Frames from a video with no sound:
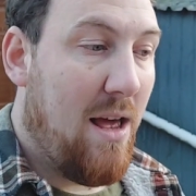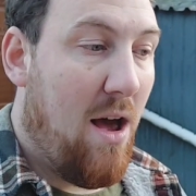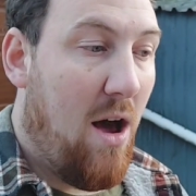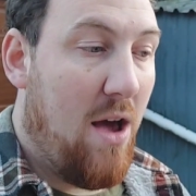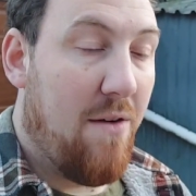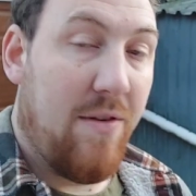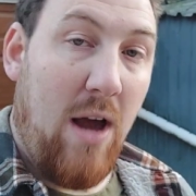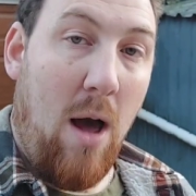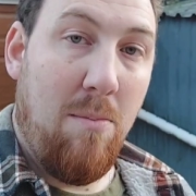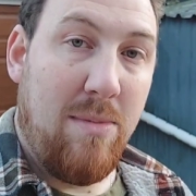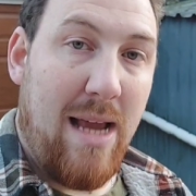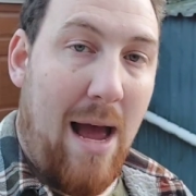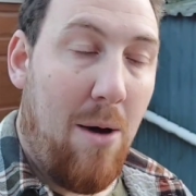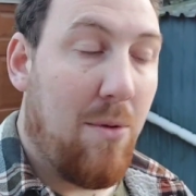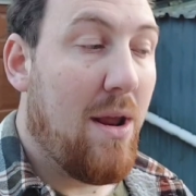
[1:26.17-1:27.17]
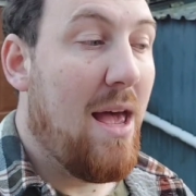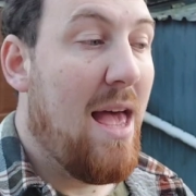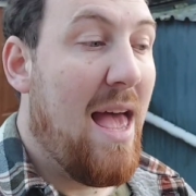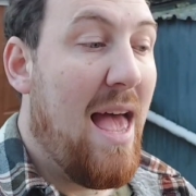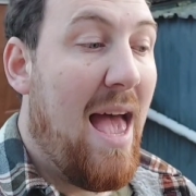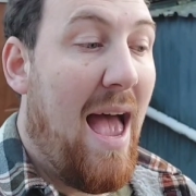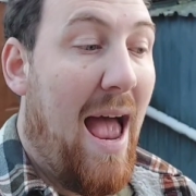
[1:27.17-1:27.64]
I have come down
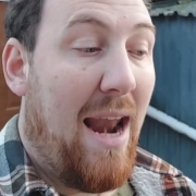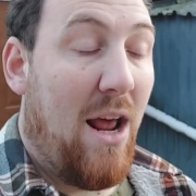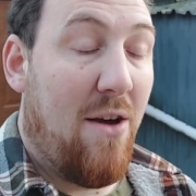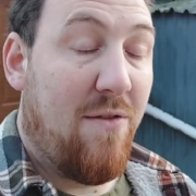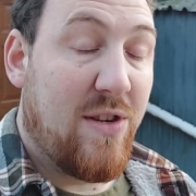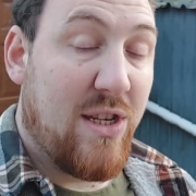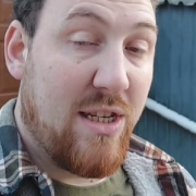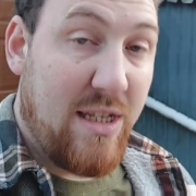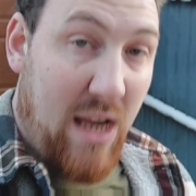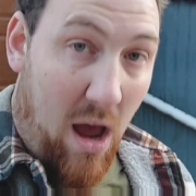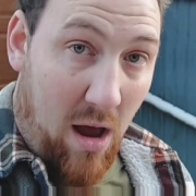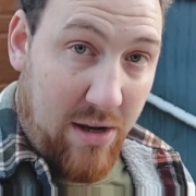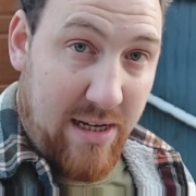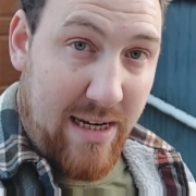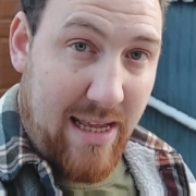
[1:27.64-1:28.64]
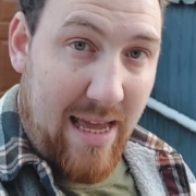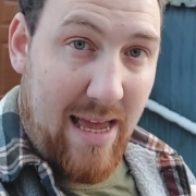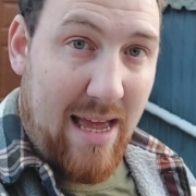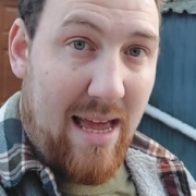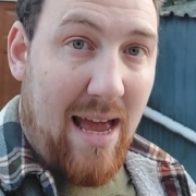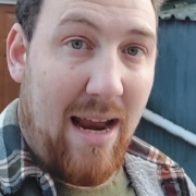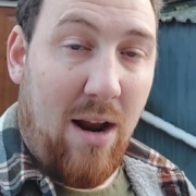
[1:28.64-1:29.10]
and I've started it
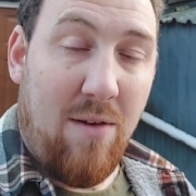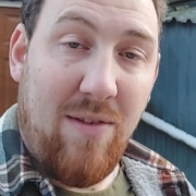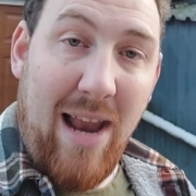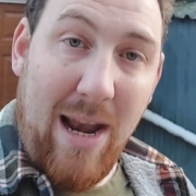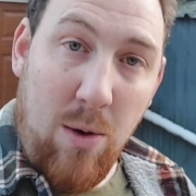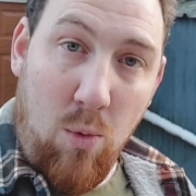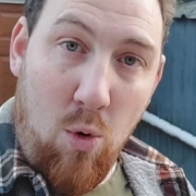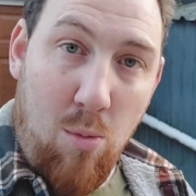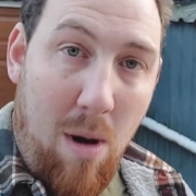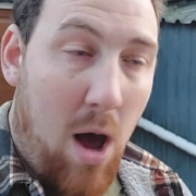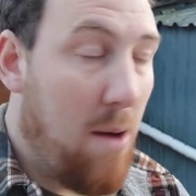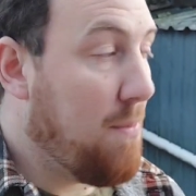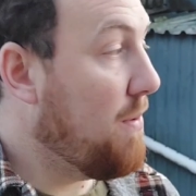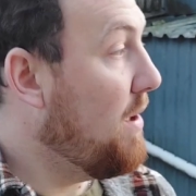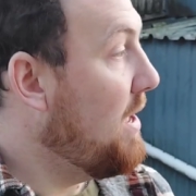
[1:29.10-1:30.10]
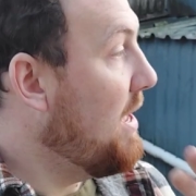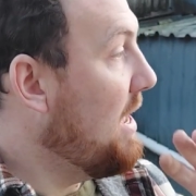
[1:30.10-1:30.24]
and I've let it warm up